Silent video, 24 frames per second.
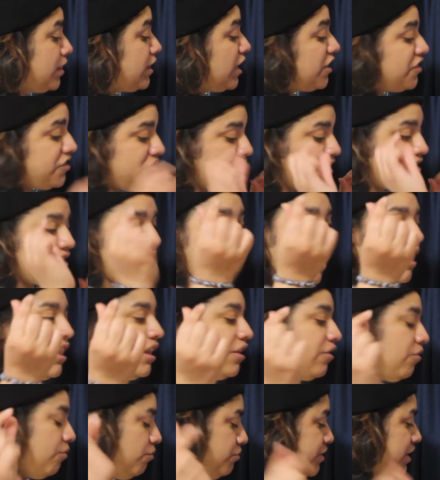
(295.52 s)
That's just that
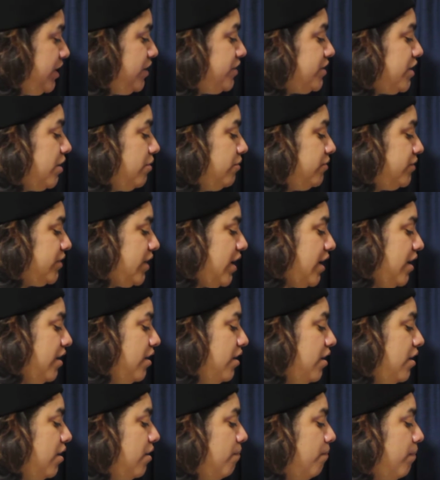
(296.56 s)
little details there,
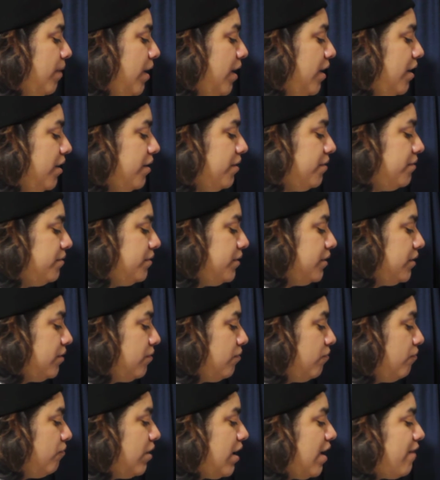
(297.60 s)
but
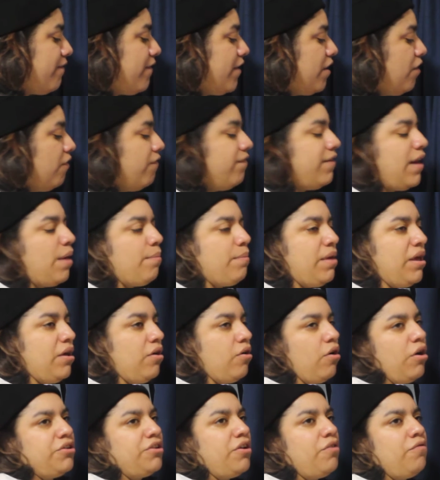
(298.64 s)
when I think of
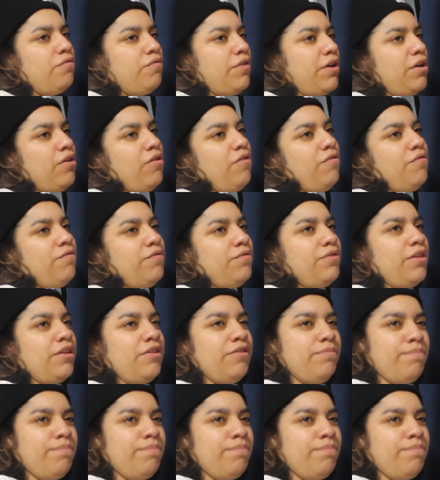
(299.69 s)
flamingo, I don't think of the